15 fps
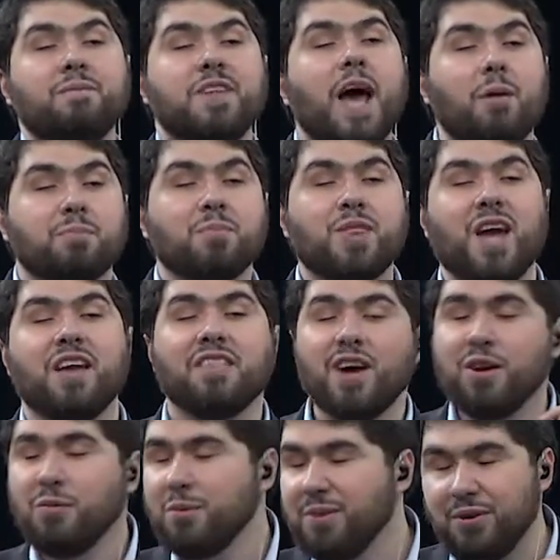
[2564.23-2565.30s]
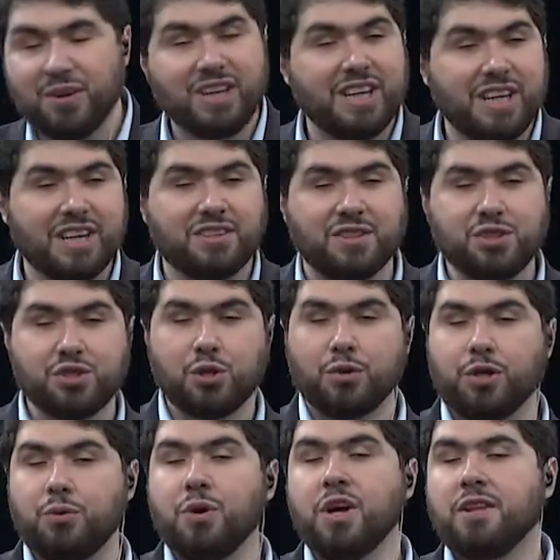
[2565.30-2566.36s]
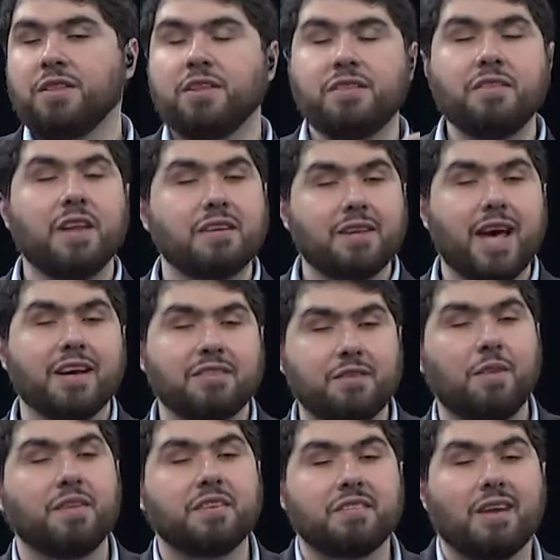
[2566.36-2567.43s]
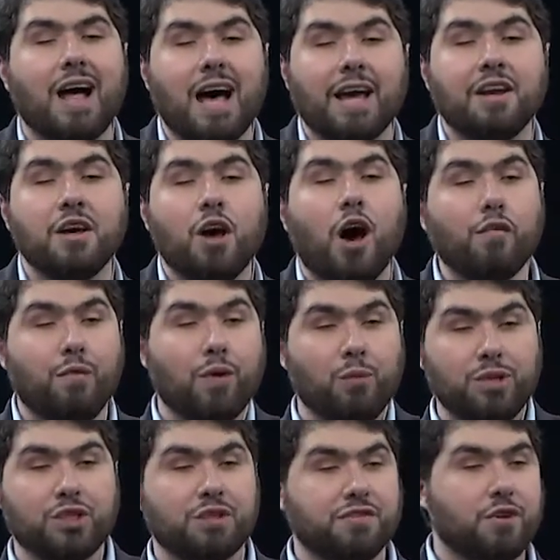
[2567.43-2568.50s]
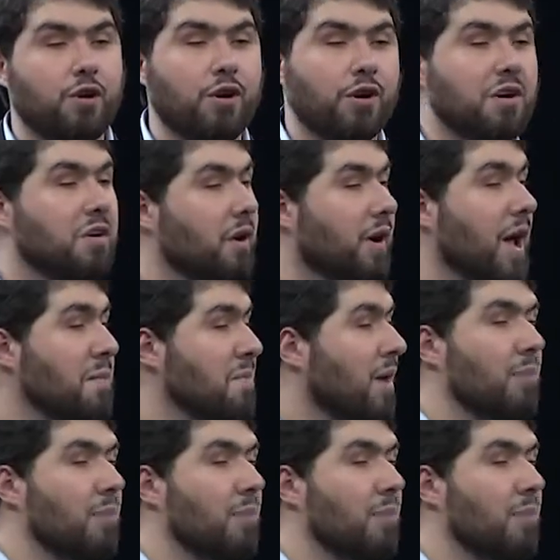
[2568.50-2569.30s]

Now, I thought it would be really neat to show you, this is the text on the slide of what we just heard, okay?